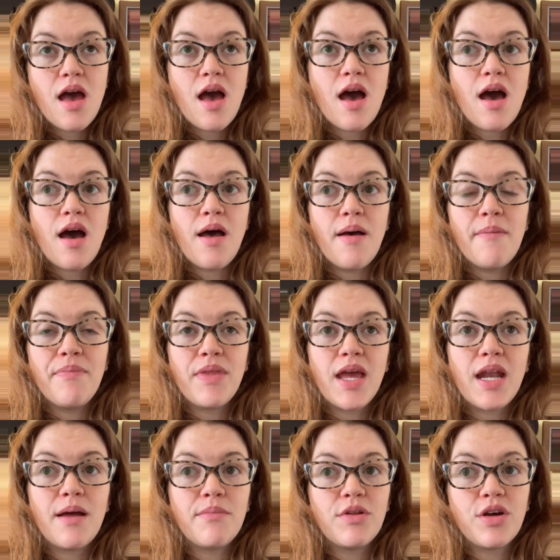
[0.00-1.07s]
And
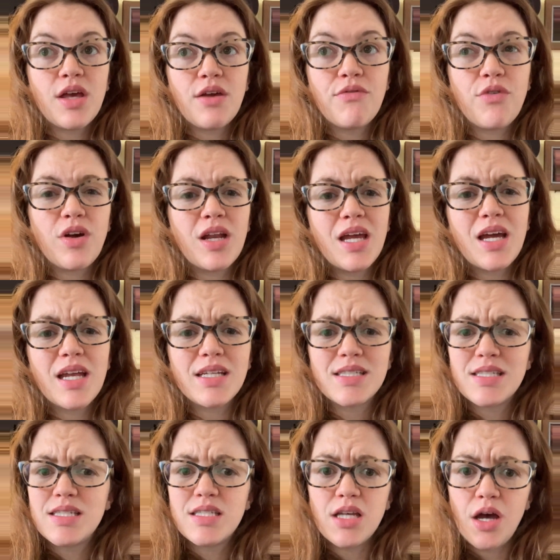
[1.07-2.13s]
I'm looking for any kind of
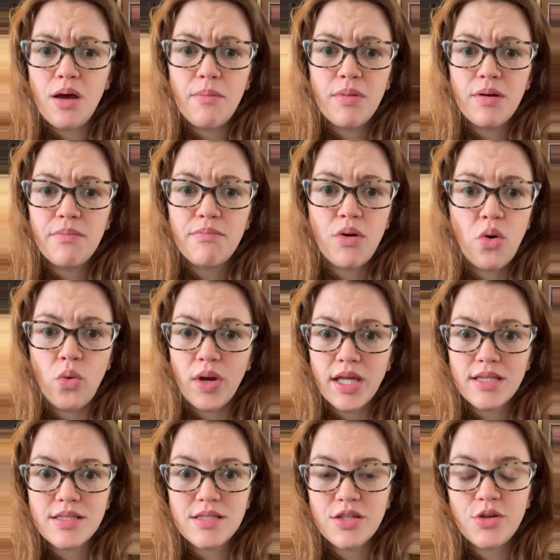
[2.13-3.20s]
sub
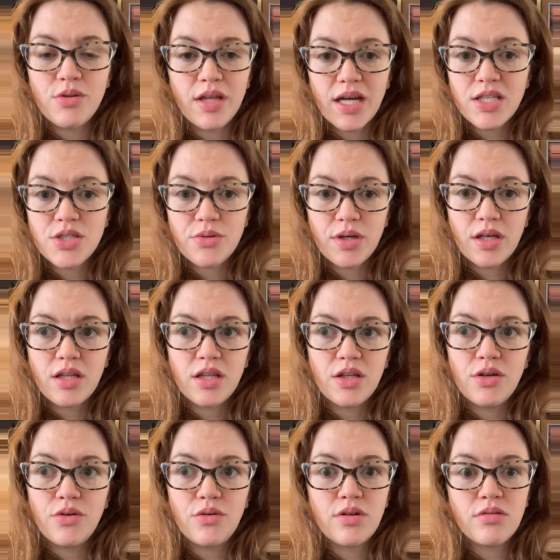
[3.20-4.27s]
points you'd like to
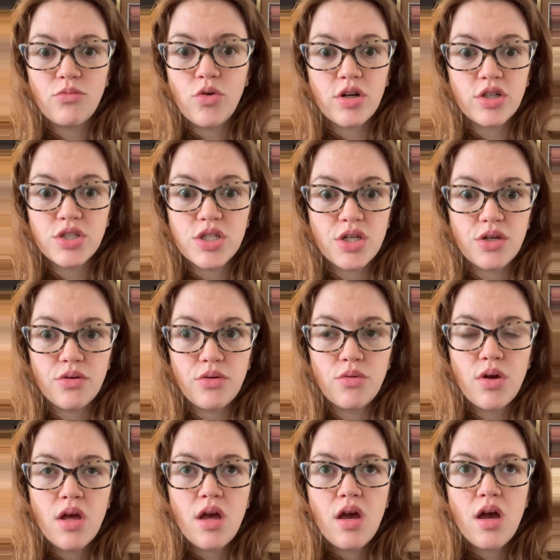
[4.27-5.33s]
include, 1 or 2.
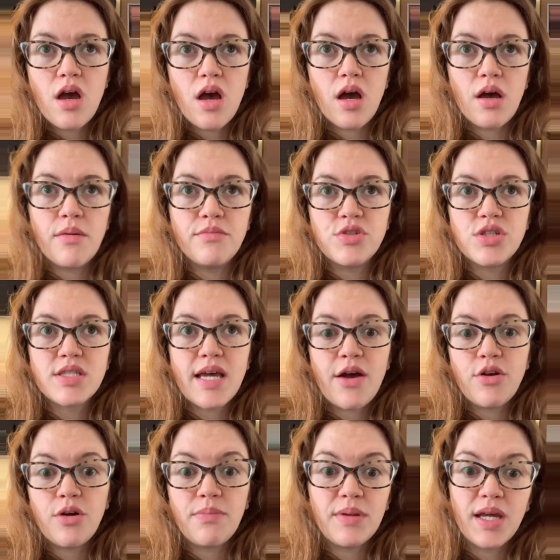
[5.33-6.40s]
Just how
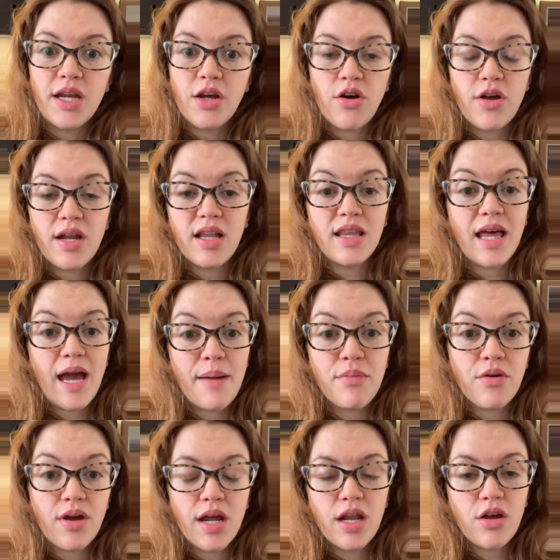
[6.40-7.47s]
you're planning on
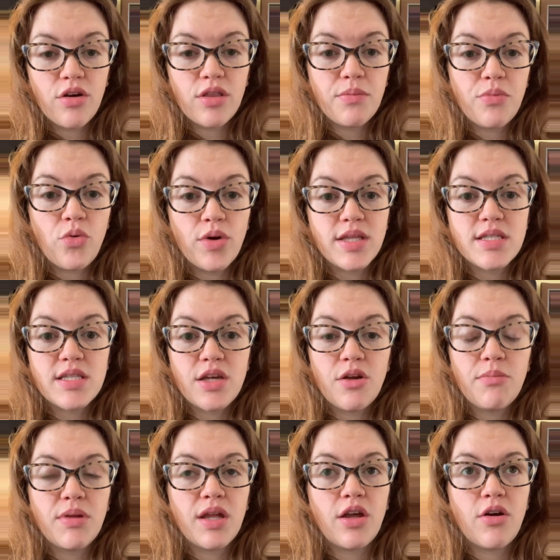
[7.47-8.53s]
elaborating on the points that you're
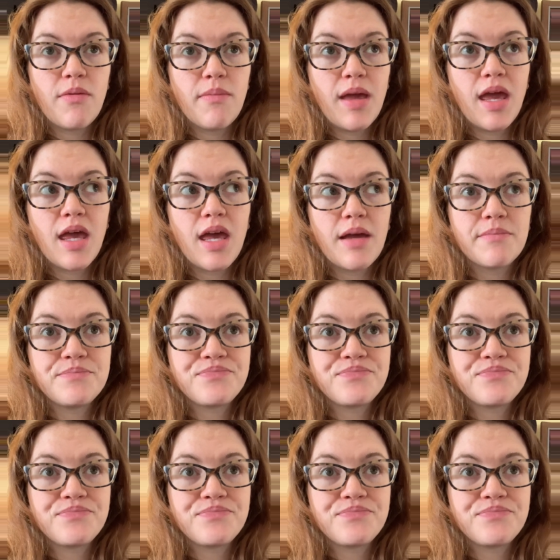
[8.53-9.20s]
planning on making.